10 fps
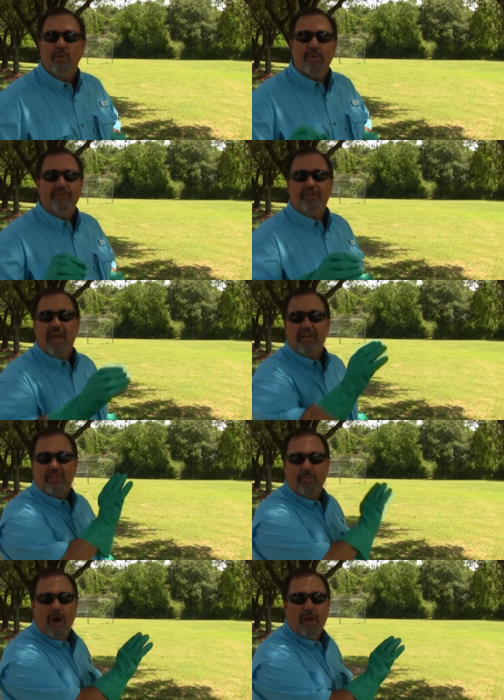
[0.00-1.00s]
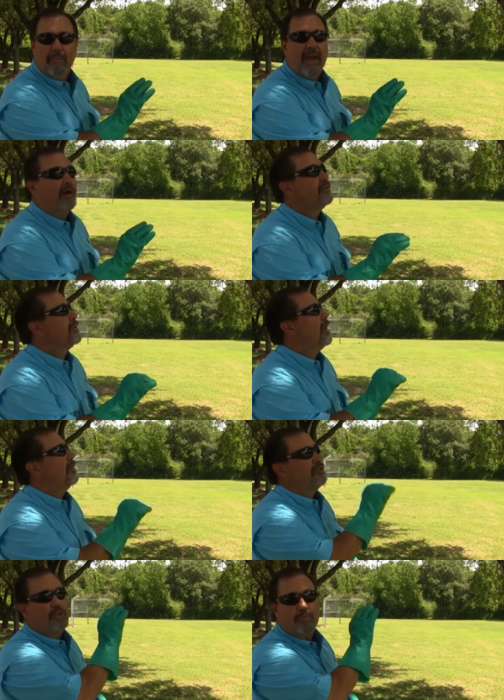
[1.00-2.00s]
We've just got a small amount
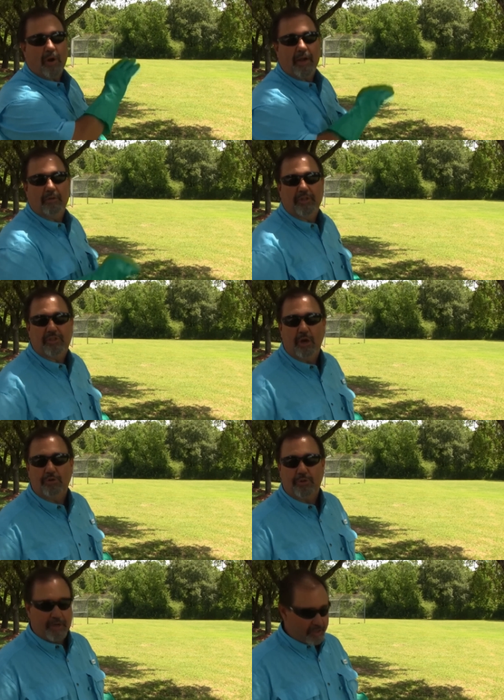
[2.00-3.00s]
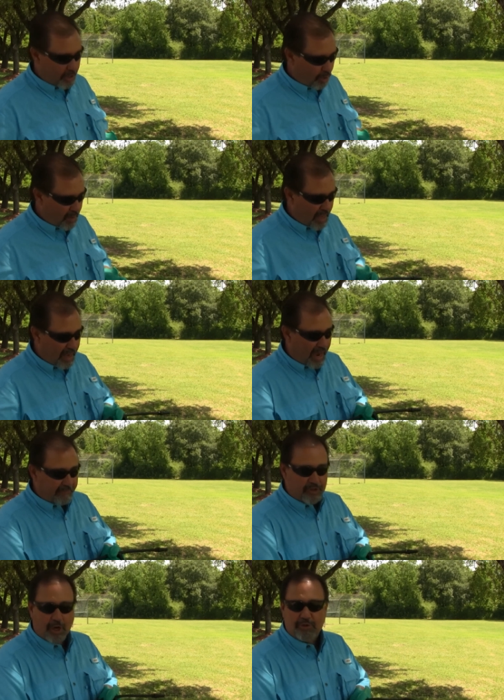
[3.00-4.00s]
uh, to spray on this oak tree, so
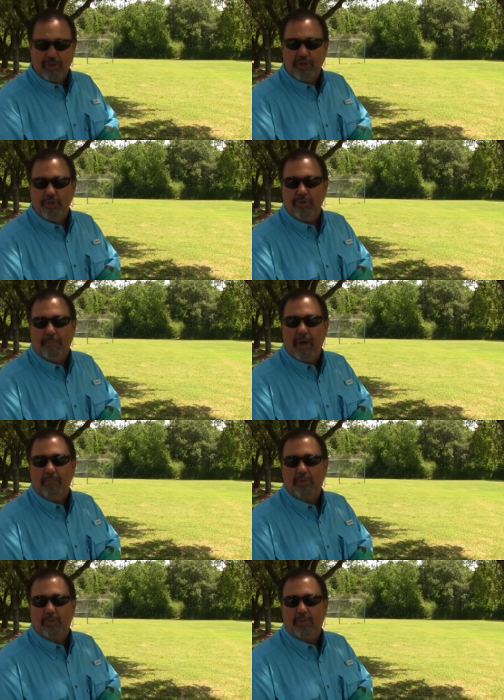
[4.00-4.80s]
I've chosen to use a pump